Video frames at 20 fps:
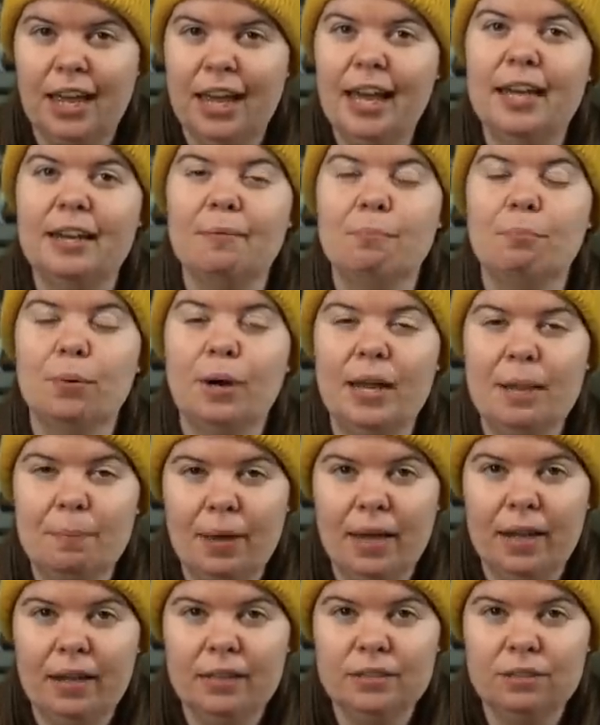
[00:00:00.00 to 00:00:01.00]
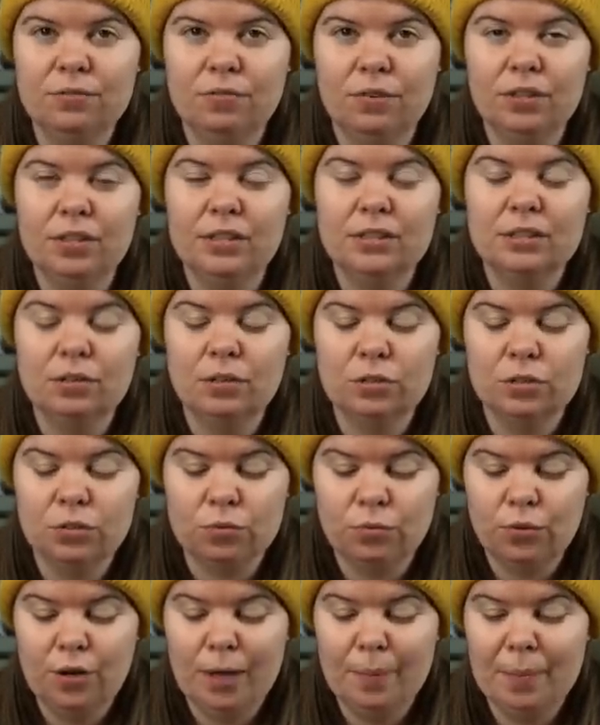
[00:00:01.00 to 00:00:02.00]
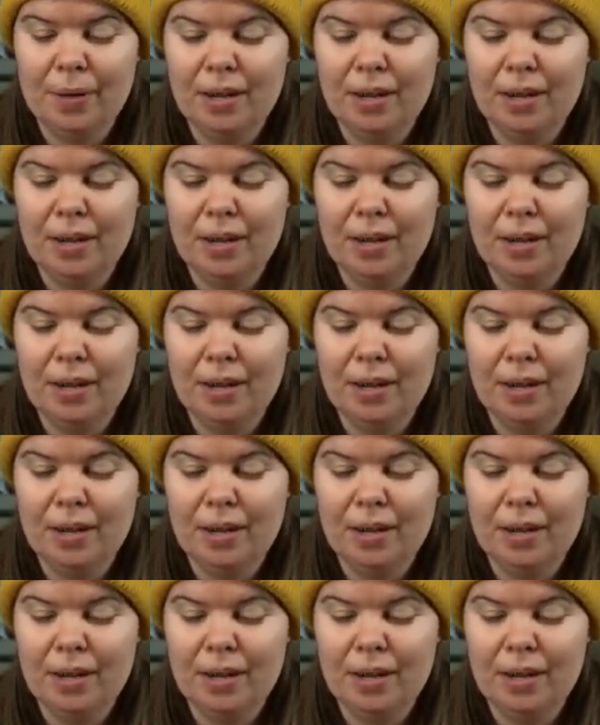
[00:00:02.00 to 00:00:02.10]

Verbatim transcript: and brake pads for this trip.